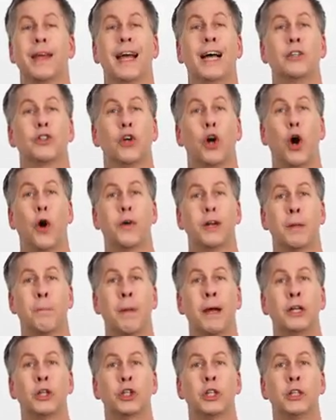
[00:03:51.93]
As already
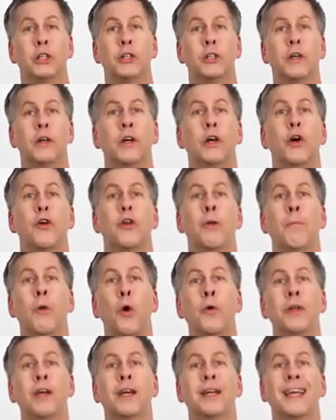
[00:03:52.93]
mentioned,
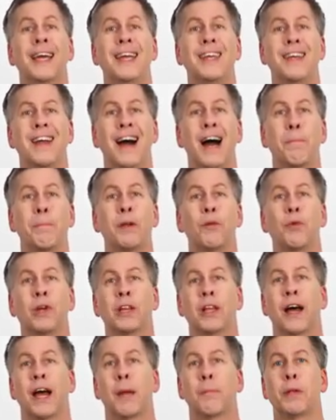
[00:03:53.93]
pneumonia cannot be
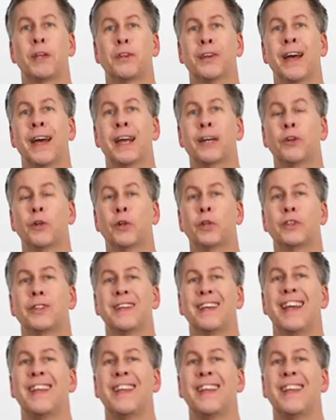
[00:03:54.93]
reliably diagnosed